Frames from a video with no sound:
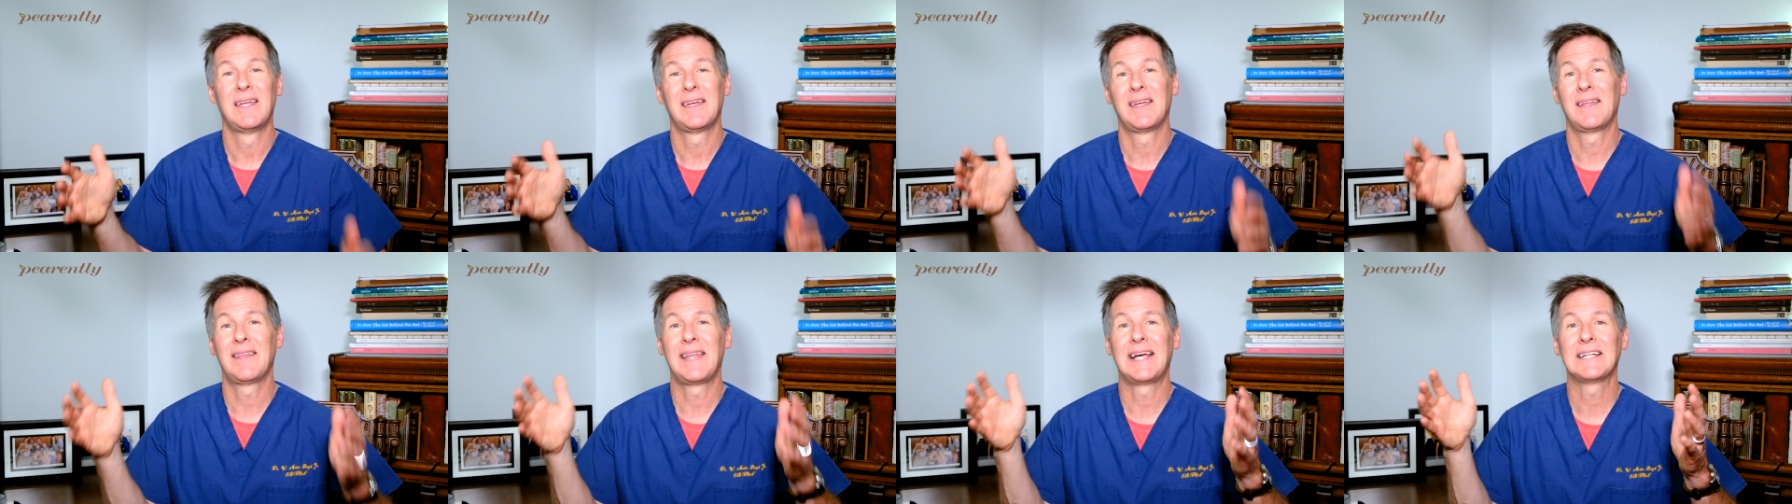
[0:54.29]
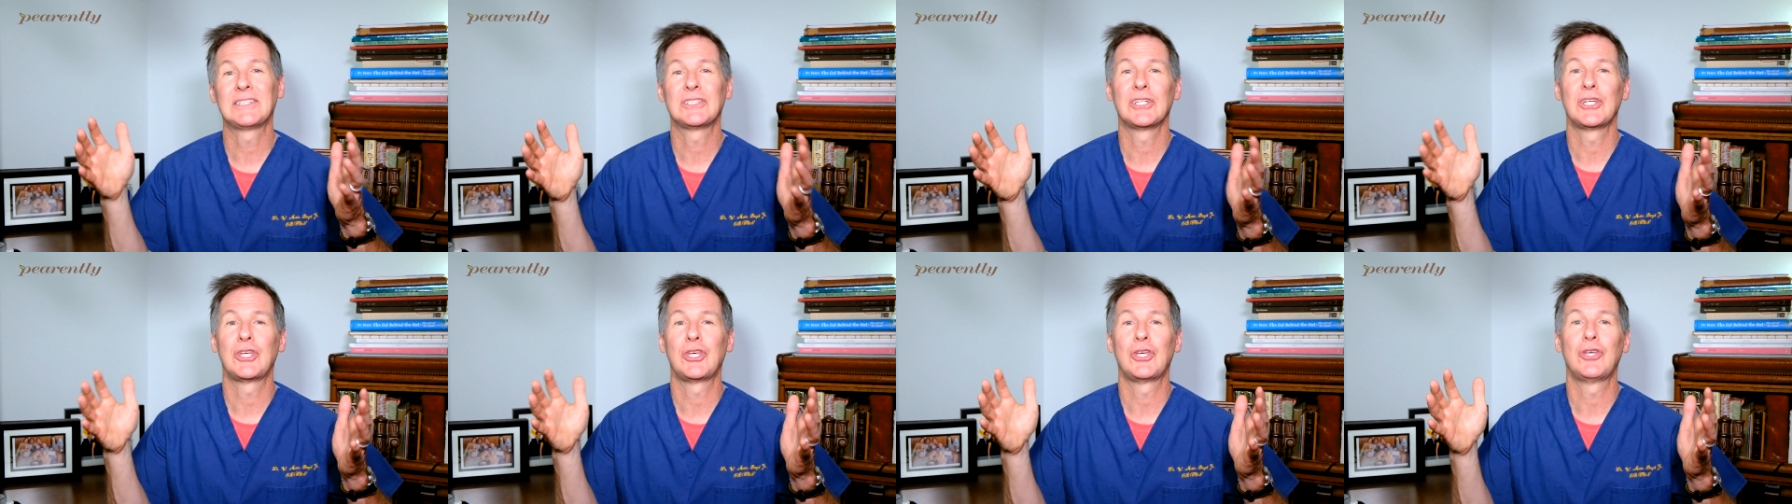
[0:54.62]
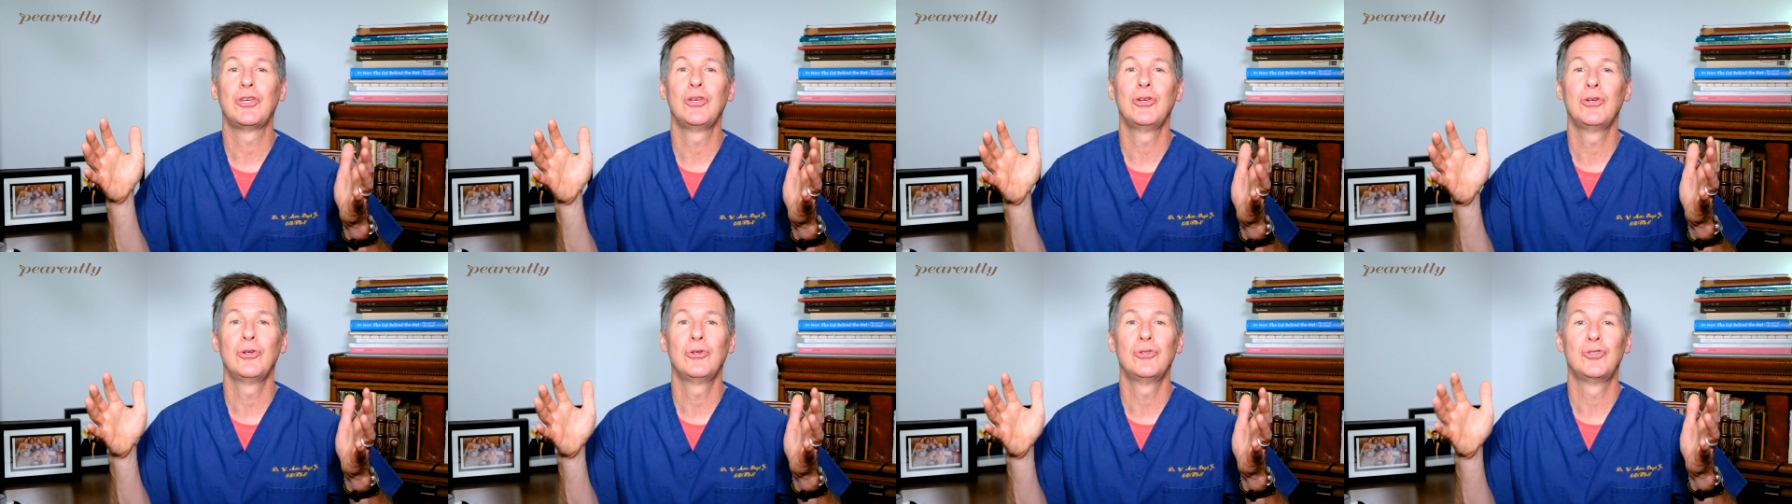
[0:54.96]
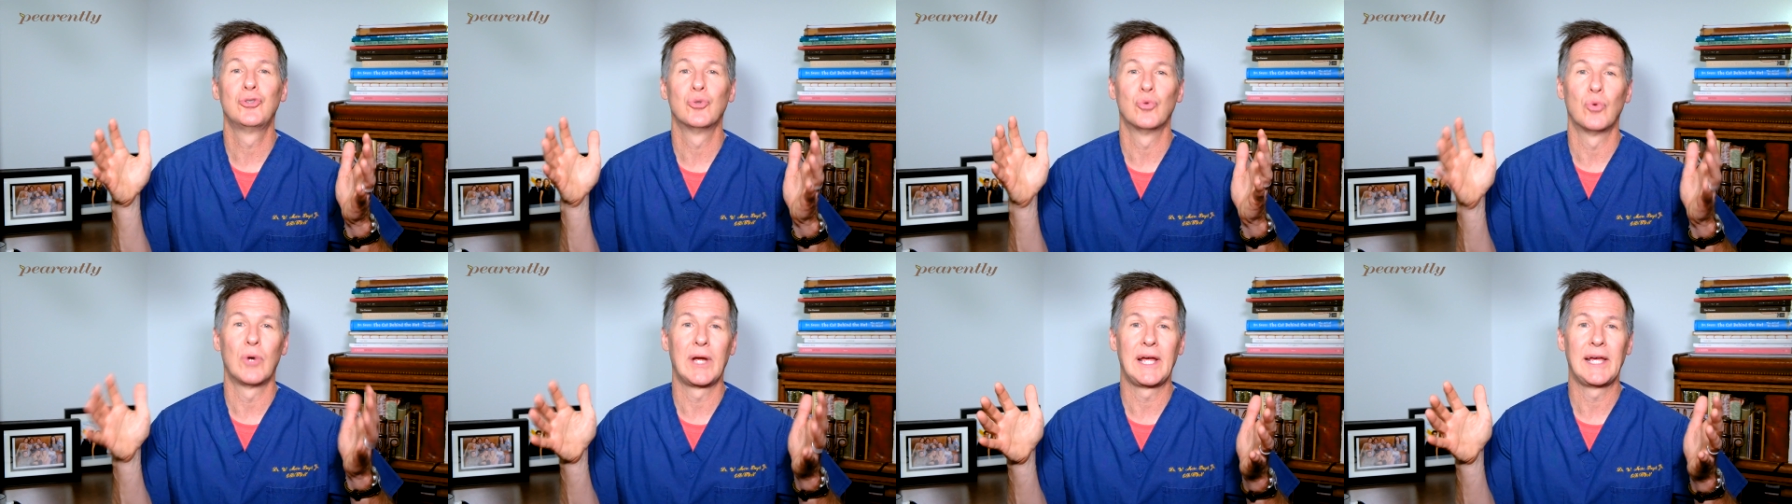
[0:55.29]
Now, that's a
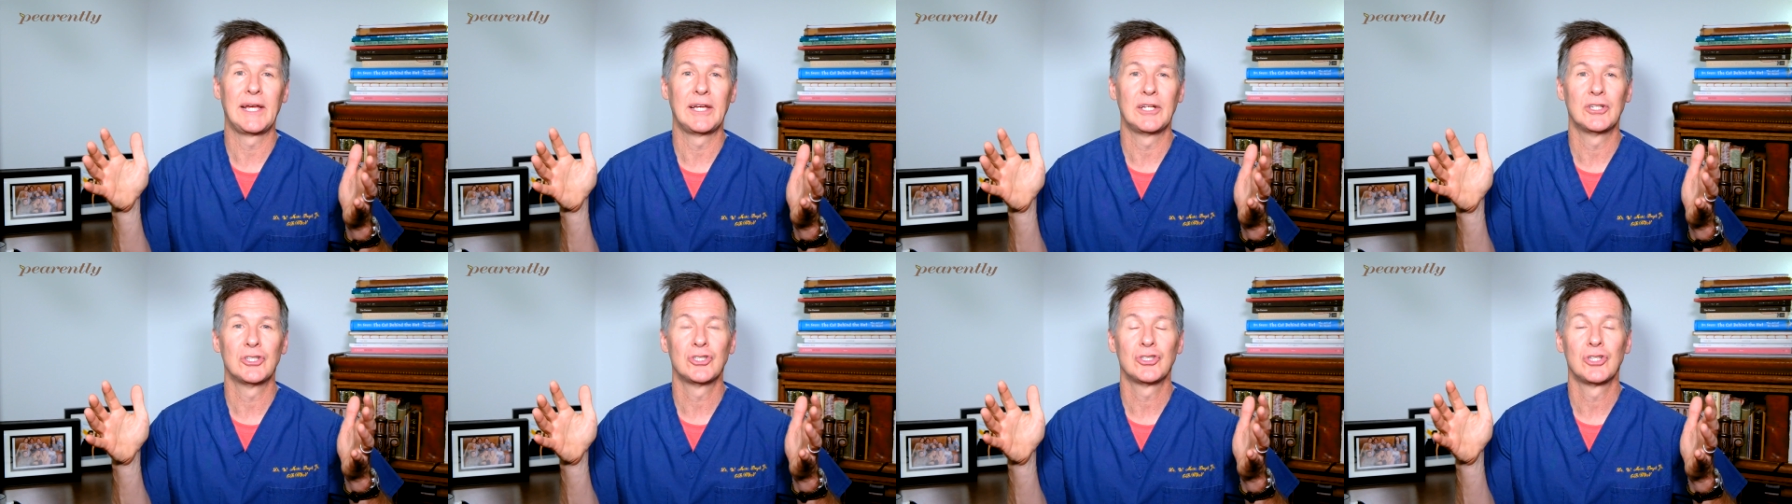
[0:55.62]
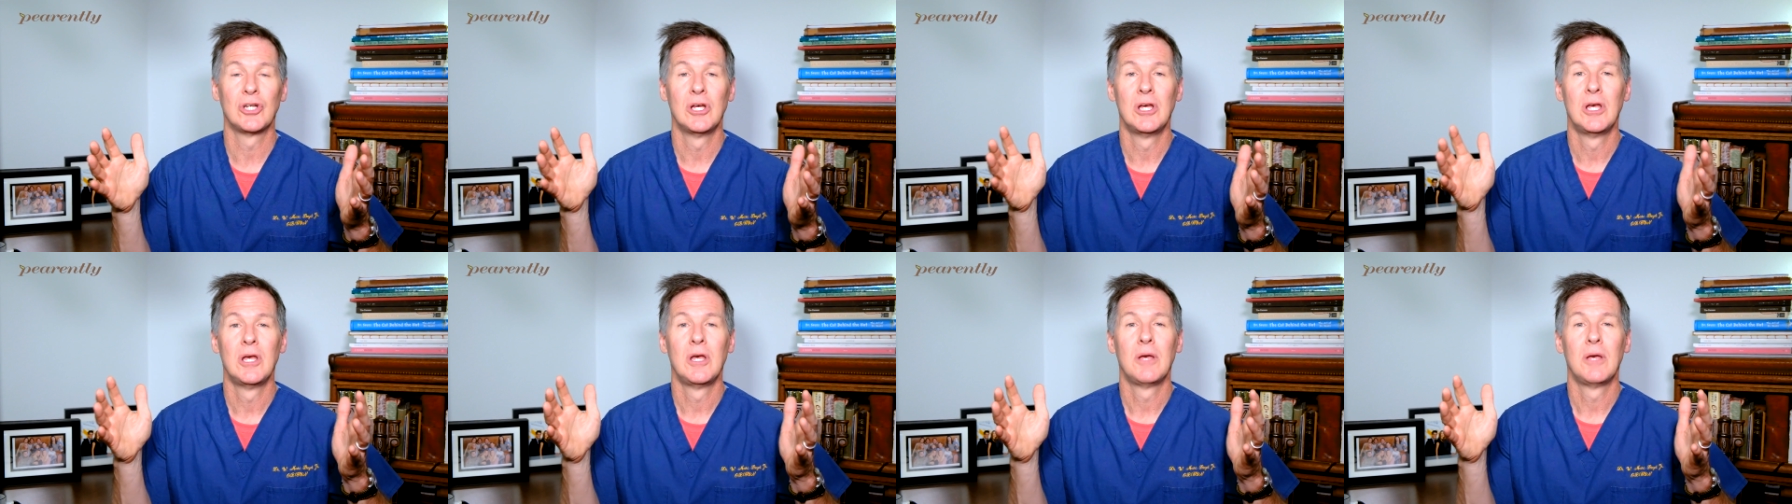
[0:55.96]
huge range,